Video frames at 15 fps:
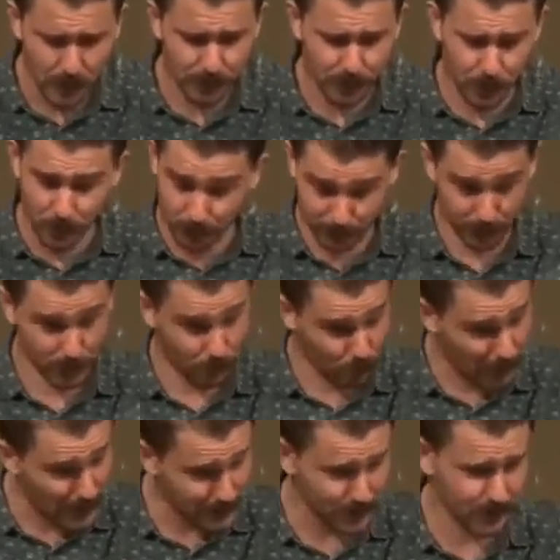for, for the
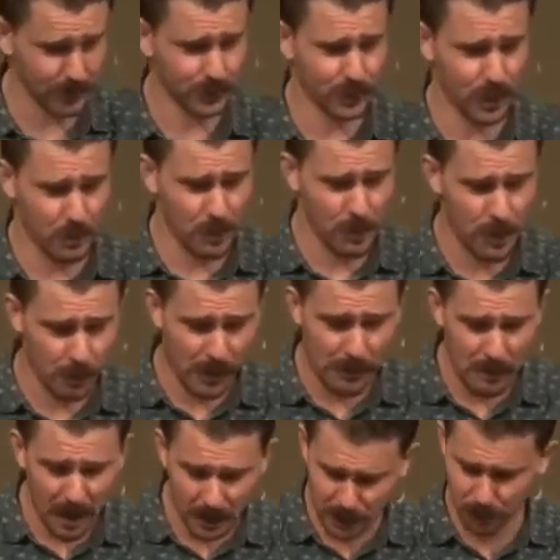rest of the sermon, but we
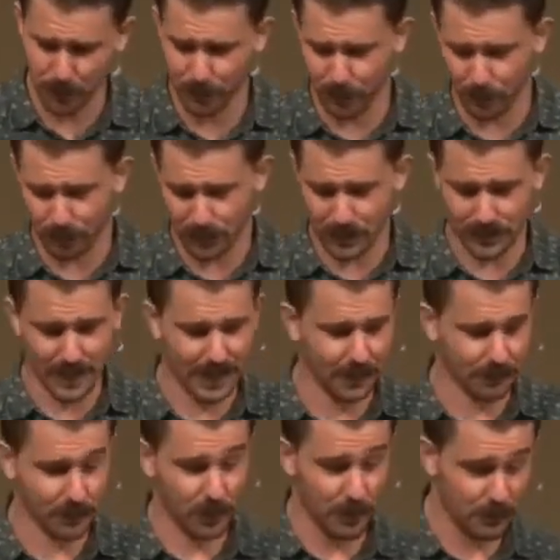must move on for the sake
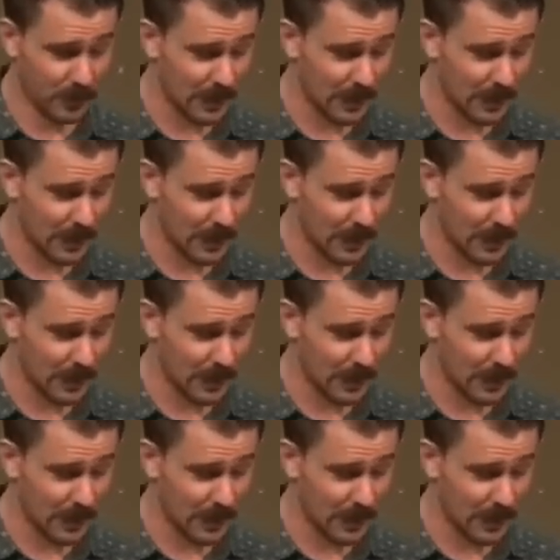of time.